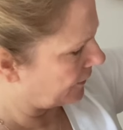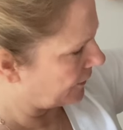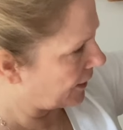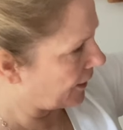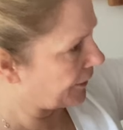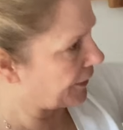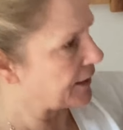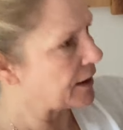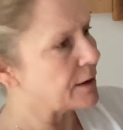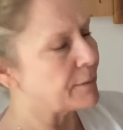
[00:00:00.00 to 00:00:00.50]

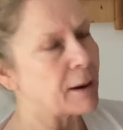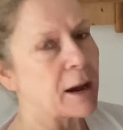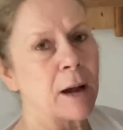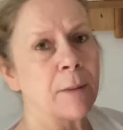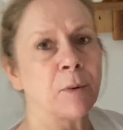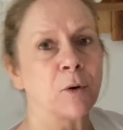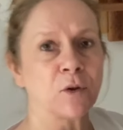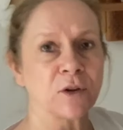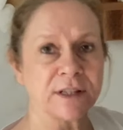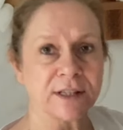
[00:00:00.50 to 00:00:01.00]
I think I might
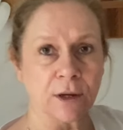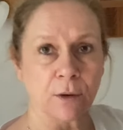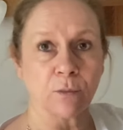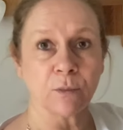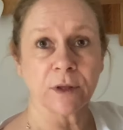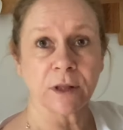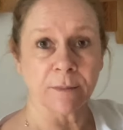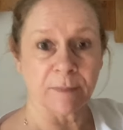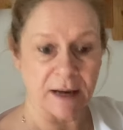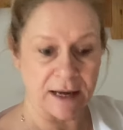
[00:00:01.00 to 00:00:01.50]
have put this on
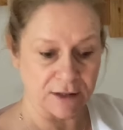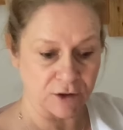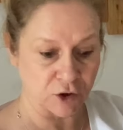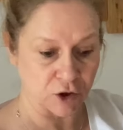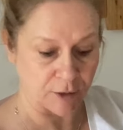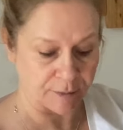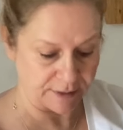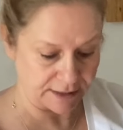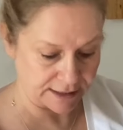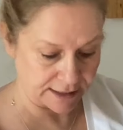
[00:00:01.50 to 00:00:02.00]
with the black
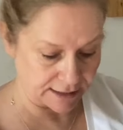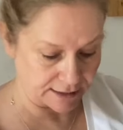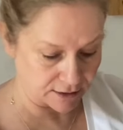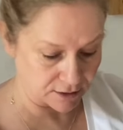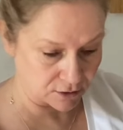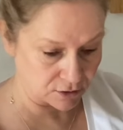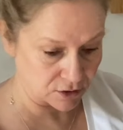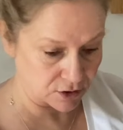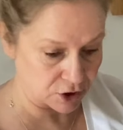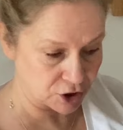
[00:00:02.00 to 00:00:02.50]
strappy
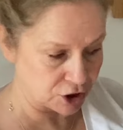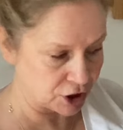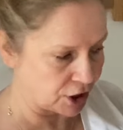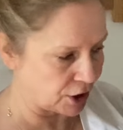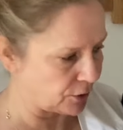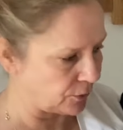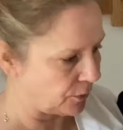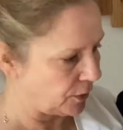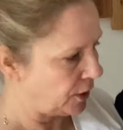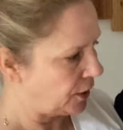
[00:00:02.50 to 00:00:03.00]
sandals
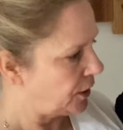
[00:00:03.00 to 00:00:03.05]
too.